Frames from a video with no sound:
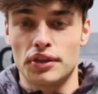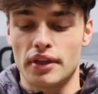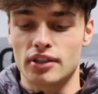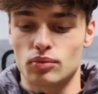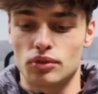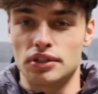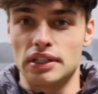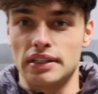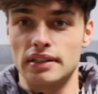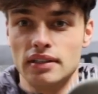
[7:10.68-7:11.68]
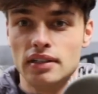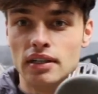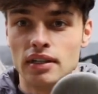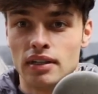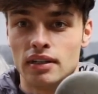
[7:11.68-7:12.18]
things we'll need
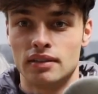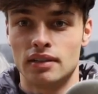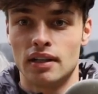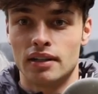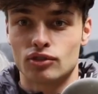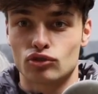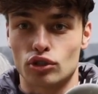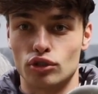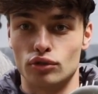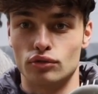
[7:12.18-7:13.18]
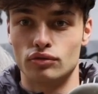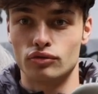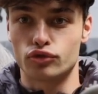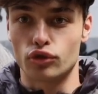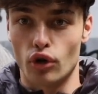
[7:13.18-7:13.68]
to
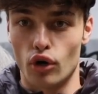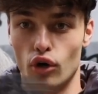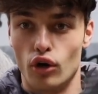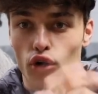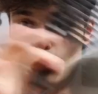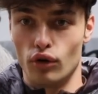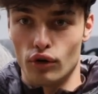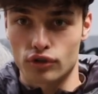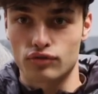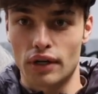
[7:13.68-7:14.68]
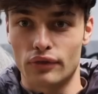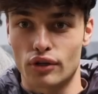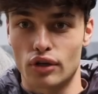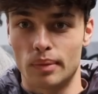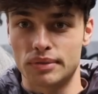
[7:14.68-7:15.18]
do the whole horse ready
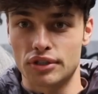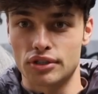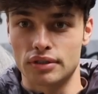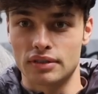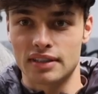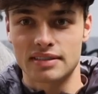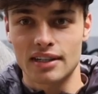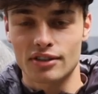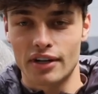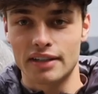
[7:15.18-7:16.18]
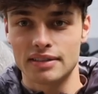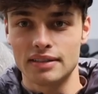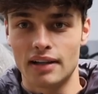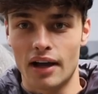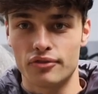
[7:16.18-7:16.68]
for a competition. Isn't that
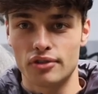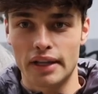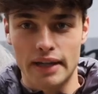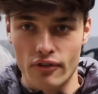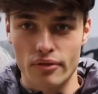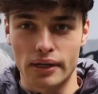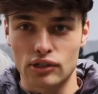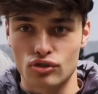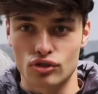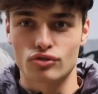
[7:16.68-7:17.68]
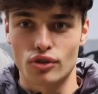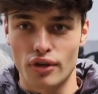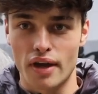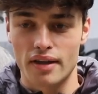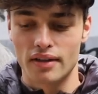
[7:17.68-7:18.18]
crazy? I feel like everybody should just grow
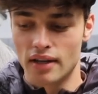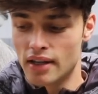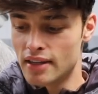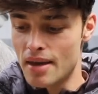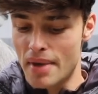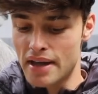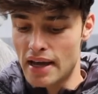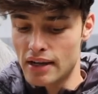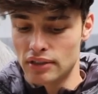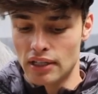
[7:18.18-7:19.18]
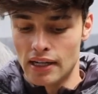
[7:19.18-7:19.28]
their mane out.